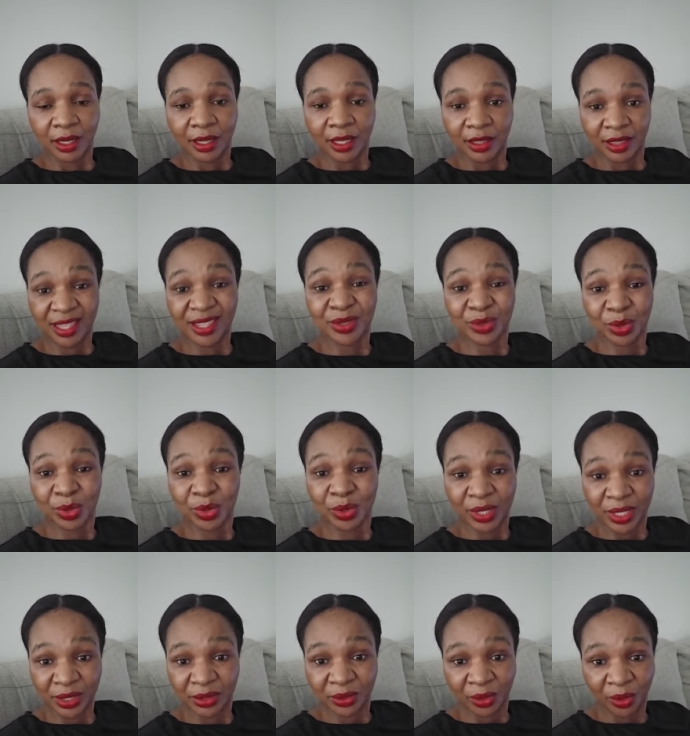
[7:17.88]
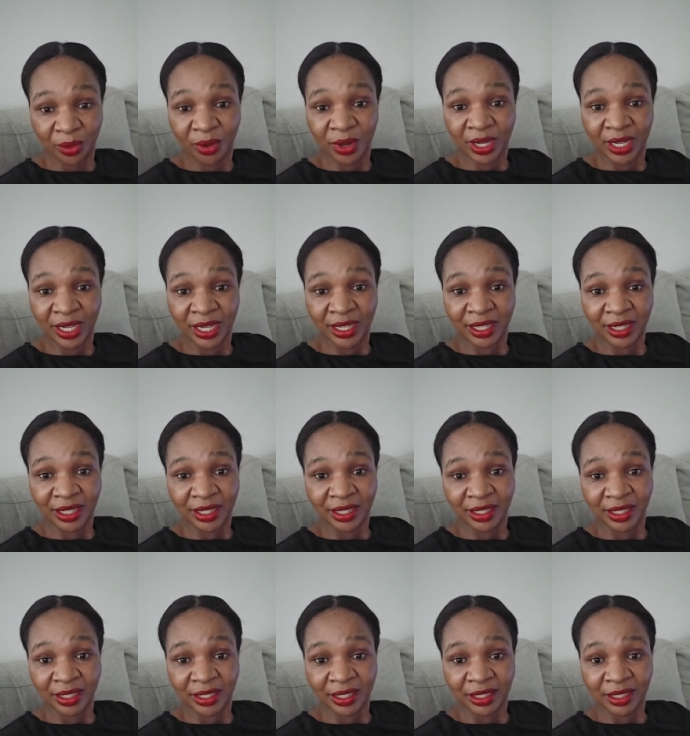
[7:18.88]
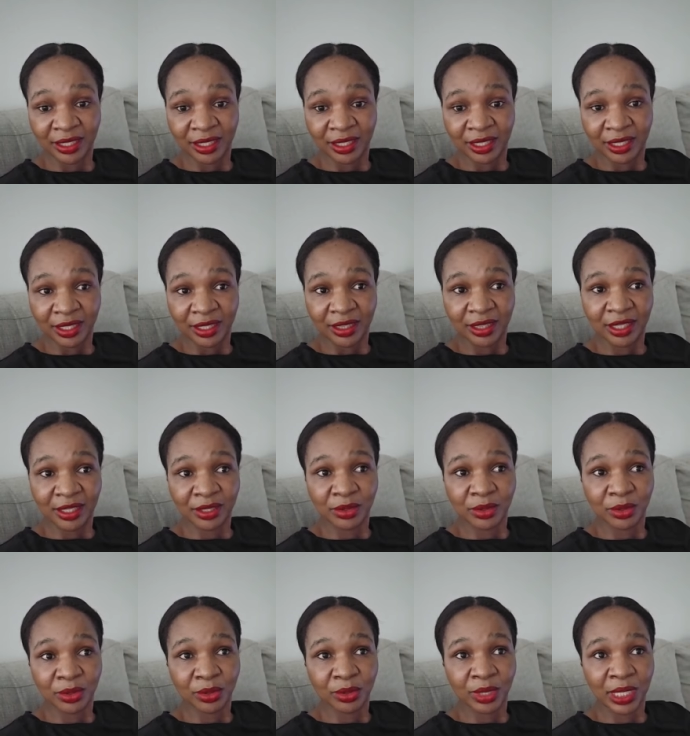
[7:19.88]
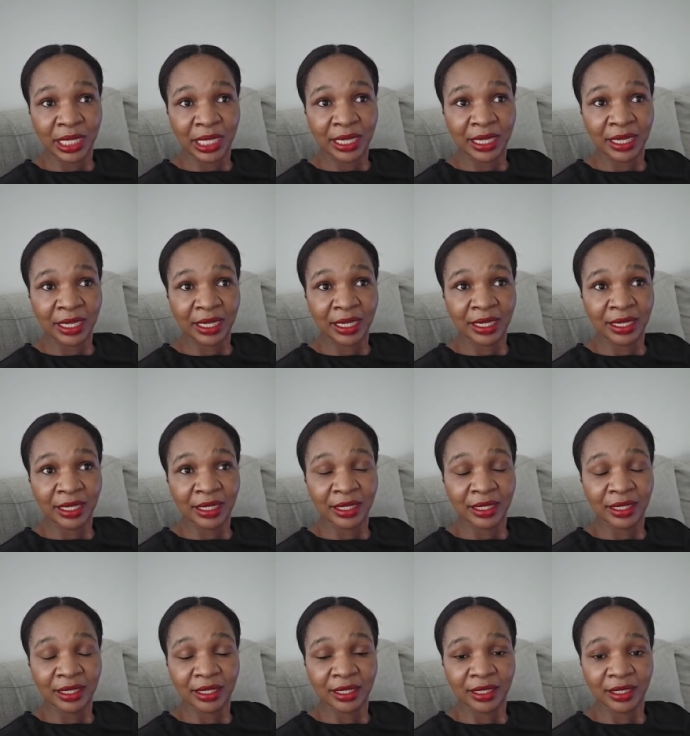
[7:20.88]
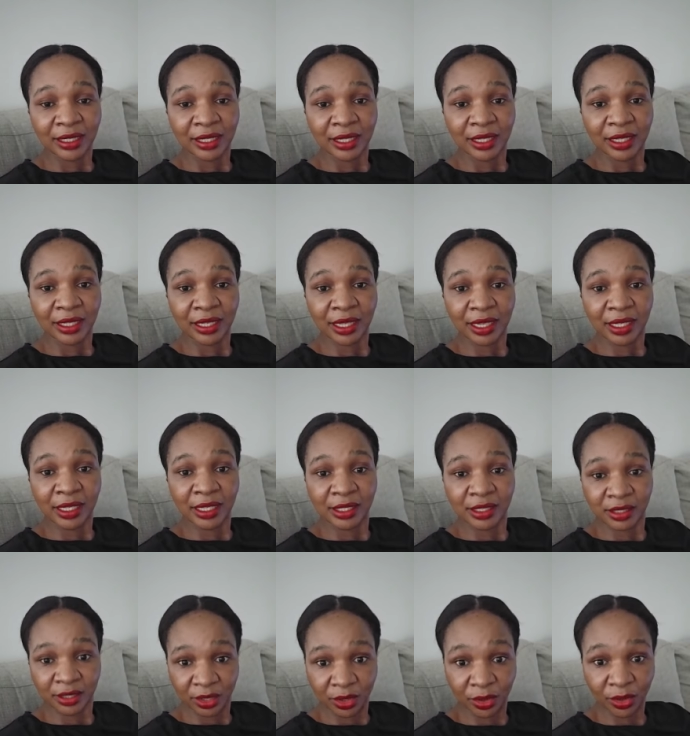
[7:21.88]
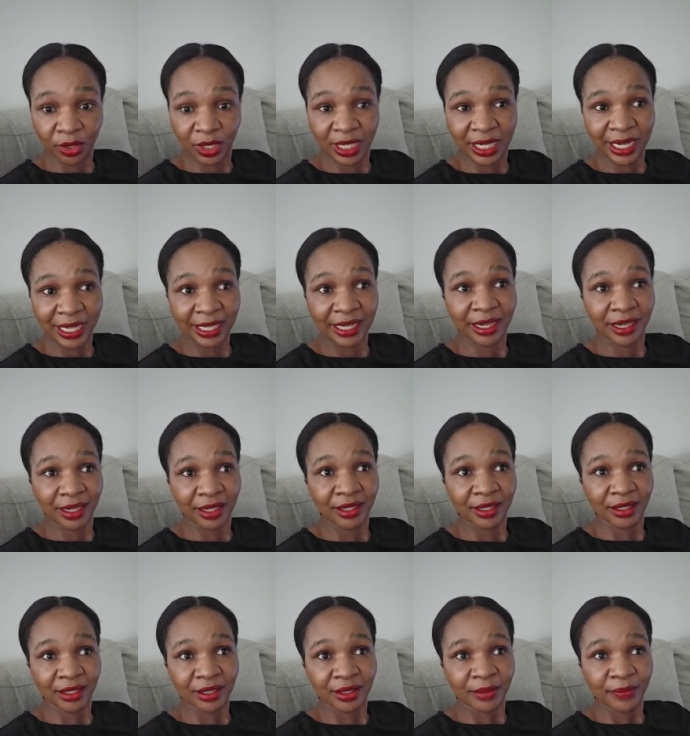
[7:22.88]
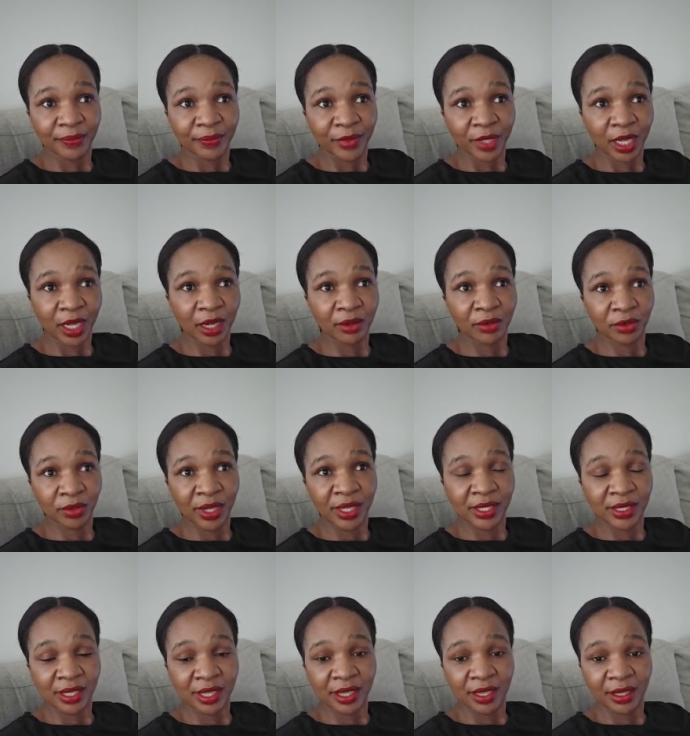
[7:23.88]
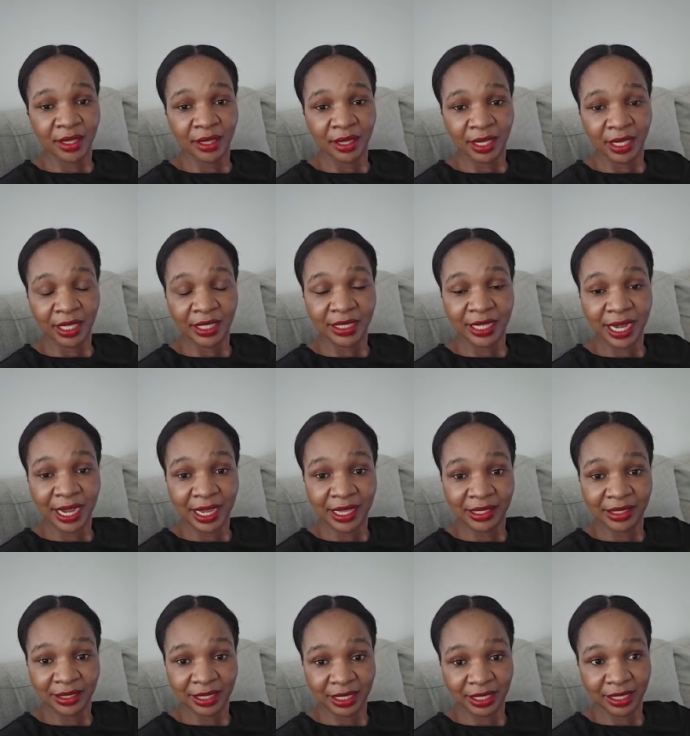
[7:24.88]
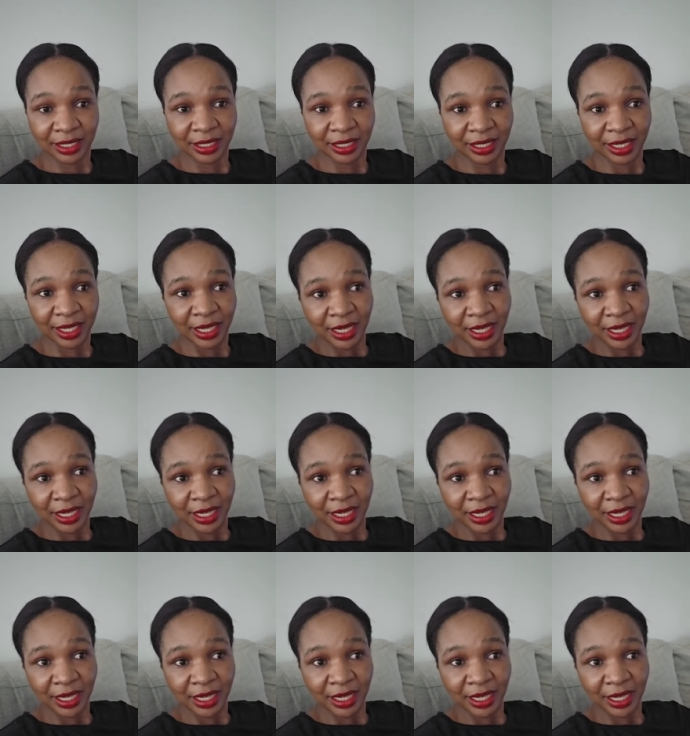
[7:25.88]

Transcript: this school is known. This school is known, like, how do I say? It has really